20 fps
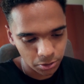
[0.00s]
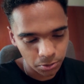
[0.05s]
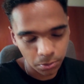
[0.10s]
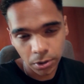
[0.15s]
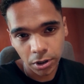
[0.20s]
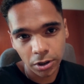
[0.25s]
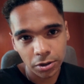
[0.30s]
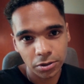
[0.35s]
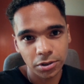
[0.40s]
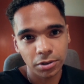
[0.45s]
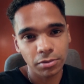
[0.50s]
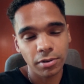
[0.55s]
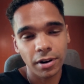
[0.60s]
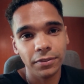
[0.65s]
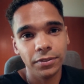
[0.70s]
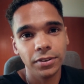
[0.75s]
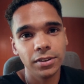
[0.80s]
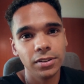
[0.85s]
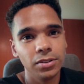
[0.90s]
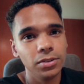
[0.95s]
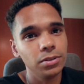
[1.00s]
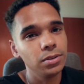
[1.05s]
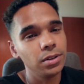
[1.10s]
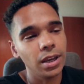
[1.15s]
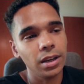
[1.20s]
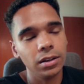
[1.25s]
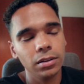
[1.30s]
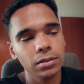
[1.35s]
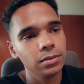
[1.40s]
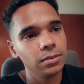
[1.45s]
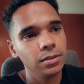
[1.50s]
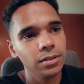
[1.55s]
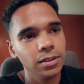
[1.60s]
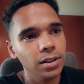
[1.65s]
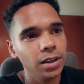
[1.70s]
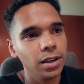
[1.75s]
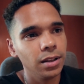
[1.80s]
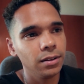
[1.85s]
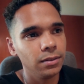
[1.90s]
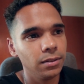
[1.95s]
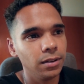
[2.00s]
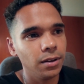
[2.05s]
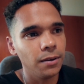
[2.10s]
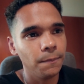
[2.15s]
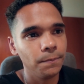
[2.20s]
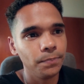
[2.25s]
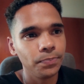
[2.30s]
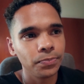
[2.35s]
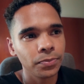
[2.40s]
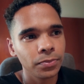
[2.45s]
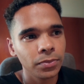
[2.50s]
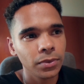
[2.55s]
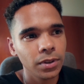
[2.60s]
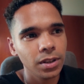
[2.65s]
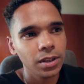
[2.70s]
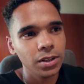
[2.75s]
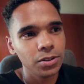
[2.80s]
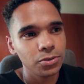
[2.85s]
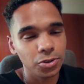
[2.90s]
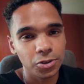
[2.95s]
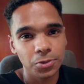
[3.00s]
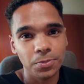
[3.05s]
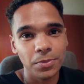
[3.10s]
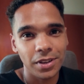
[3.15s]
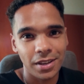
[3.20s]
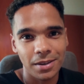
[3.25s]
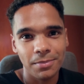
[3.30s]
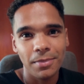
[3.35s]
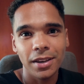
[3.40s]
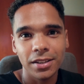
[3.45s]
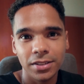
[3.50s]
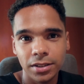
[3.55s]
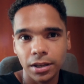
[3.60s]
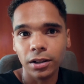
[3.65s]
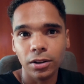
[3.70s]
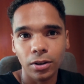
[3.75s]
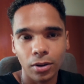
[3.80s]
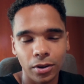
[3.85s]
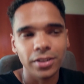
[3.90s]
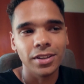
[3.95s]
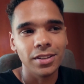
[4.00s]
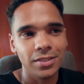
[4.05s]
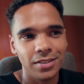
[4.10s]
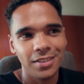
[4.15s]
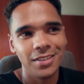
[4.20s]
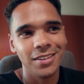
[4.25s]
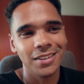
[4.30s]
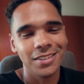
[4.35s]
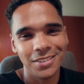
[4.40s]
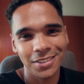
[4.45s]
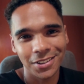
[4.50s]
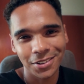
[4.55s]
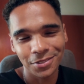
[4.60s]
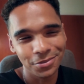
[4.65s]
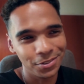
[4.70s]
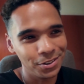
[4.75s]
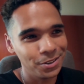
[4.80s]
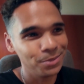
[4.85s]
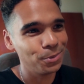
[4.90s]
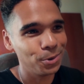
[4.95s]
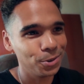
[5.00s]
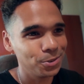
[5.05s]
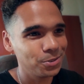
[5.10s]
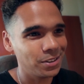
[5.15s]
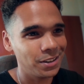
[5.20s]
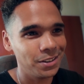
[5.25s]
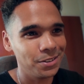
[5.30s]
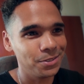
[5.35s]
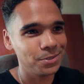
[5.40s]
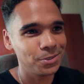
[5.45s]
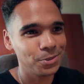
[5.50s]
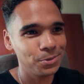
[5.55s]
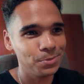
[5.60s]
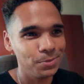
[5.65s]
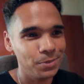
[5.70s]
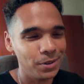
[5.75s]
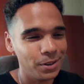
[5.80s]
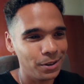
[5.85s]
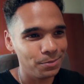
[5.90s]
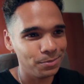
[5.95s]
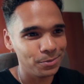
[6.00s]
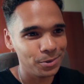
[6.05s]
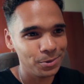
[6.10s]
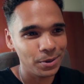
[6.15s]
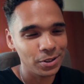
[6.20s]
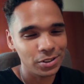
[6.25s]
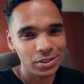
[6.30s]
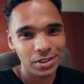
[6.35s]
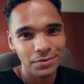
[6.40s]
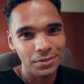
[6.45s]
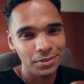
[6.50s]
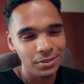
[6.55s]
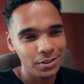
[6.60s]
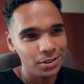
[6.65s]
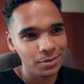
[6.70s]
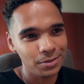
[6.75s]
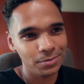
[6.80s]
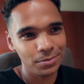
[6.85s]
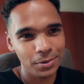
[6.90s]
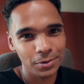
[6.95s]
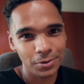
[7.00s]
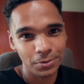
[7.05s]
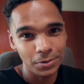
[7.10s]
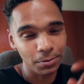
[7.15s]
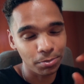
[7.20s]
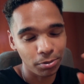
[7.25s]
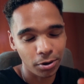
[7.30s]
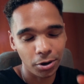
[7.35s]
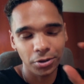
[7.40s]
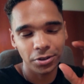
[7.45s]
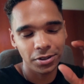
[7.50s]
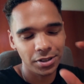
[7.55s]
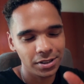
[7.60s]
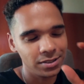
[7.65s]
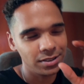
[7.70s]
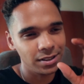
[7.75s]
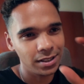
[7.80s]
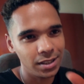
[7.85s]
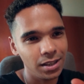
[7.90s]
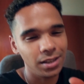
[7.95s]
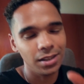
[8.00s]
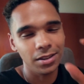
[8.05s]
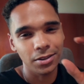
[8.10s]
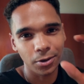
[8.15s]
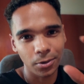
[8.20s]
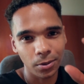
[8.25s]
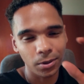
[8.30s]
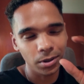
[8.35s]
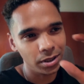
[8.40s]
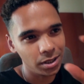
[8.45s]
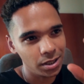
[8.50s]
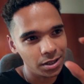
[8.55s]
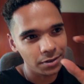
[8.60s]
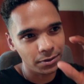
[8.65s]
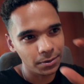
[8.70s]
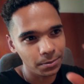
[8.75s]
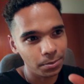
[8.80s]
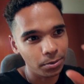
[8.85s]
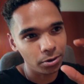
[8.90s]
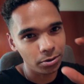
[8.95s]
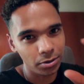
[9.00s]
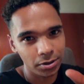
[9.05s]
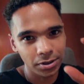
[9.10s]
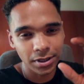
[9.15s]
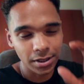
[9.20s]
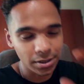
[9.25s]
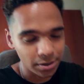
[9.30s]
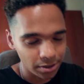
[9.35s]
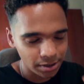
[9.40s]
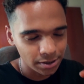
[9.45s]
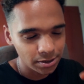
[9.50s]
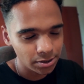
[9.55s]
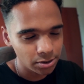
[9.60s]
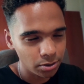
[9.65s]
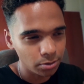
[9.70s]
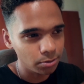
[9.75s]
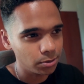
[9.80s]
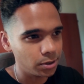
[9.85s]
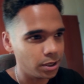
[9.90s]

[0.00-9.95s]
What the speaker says: just work on your craft until you get good. And trust me, it makes it a lot easier to convert more sales, especially if, you know, the product is the key. The quality of the product is so